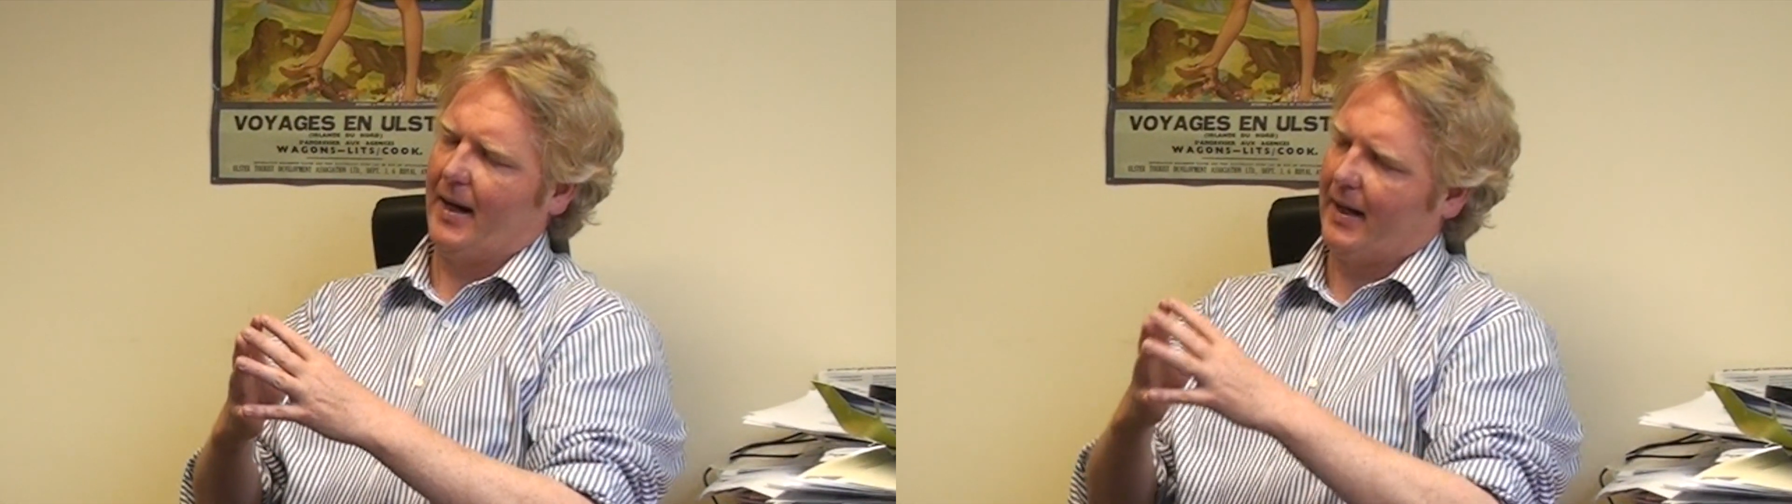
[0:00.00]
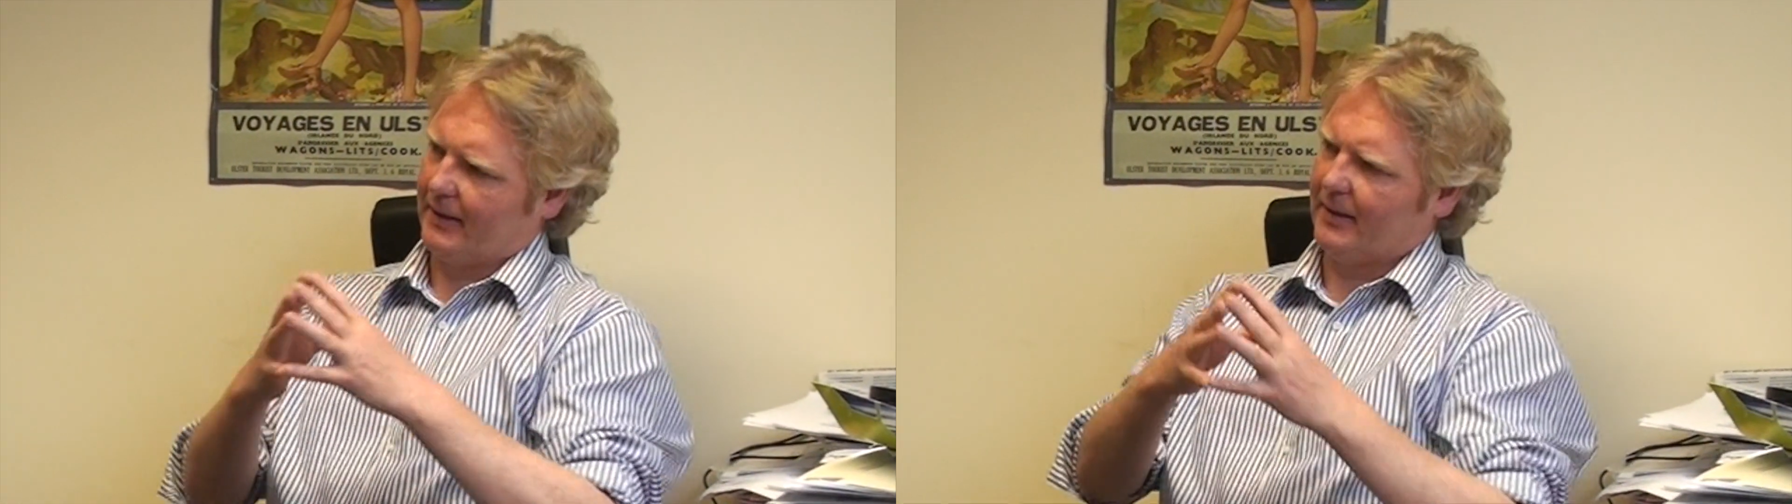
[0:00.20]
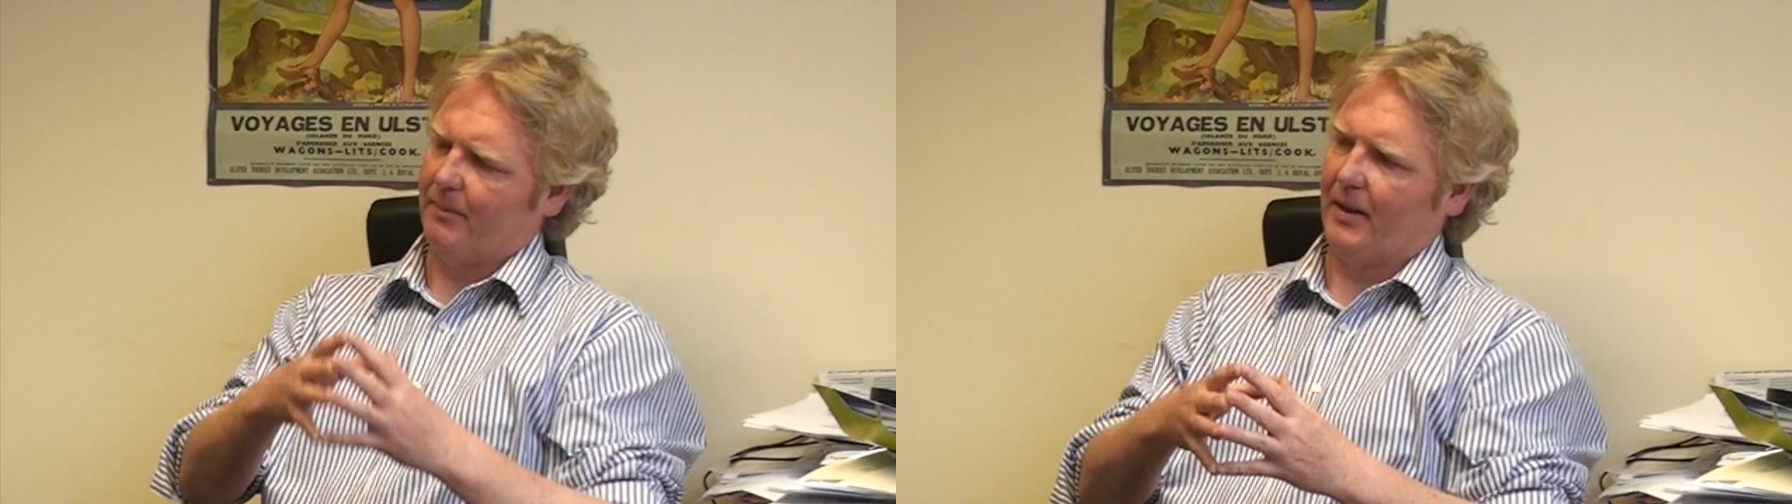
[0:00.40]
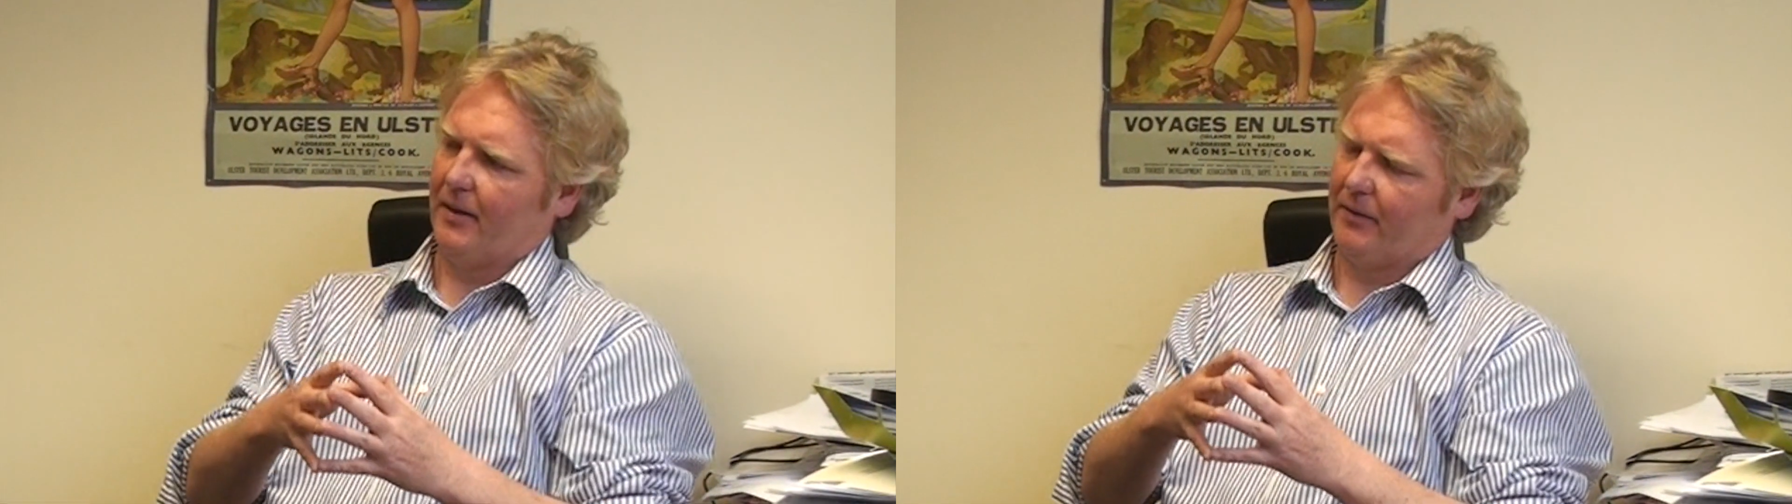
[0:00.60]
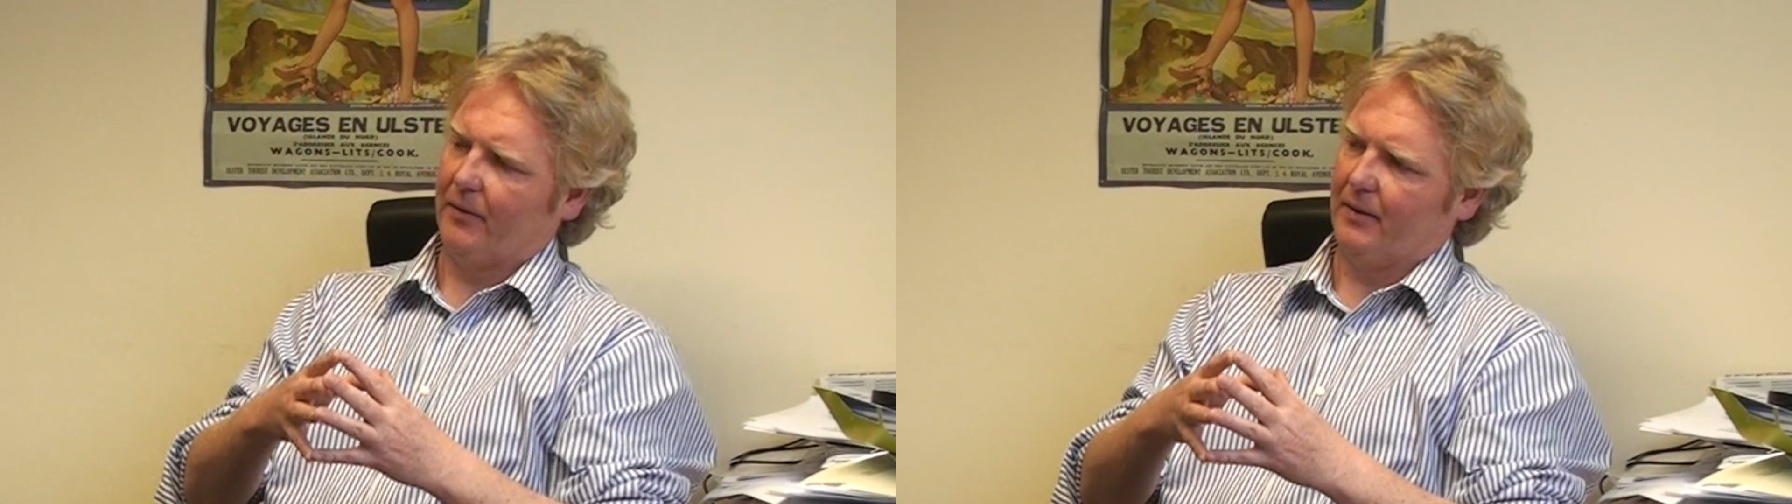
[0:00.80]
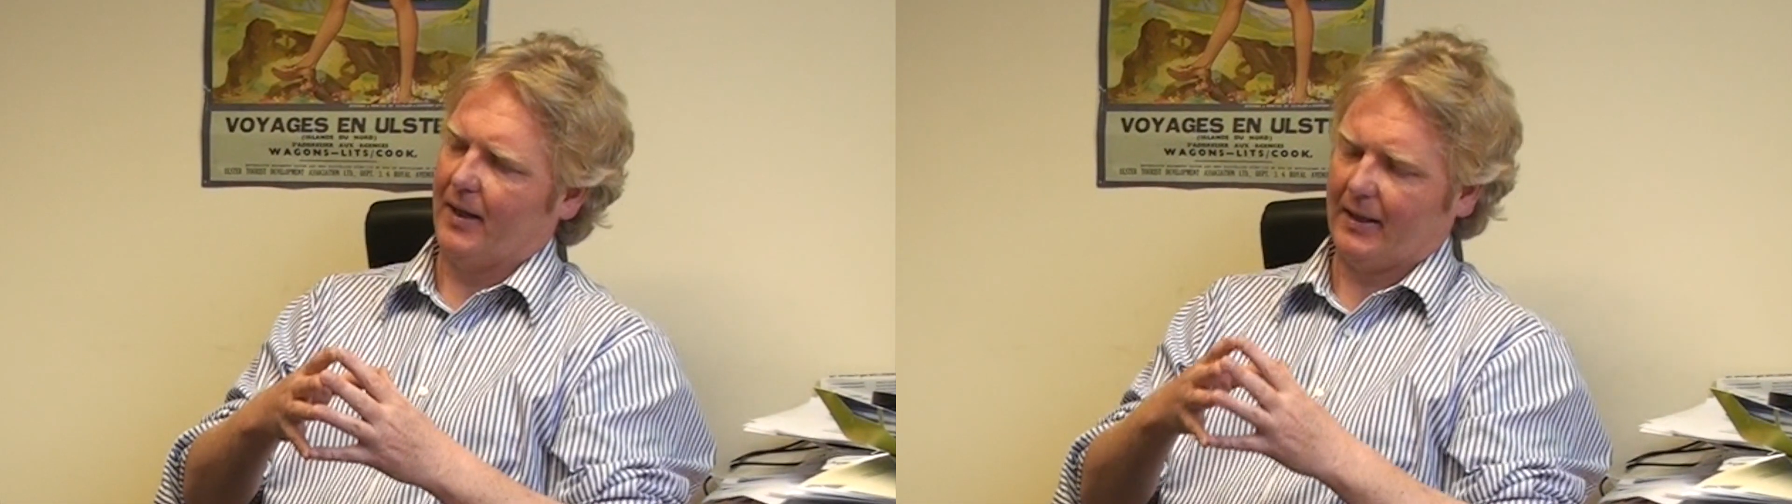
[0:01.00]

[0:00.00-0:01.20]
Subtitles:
expedited through